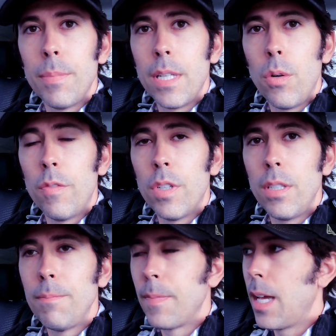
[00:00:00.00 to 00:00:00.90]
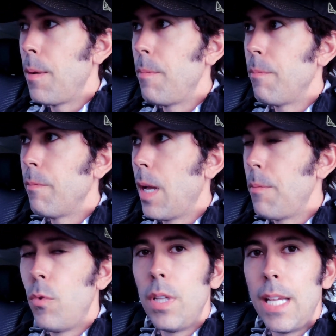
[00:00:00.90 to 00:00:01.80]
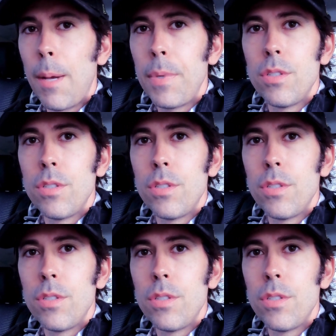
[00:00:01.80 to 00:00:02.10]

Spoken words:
But overall I'm really happy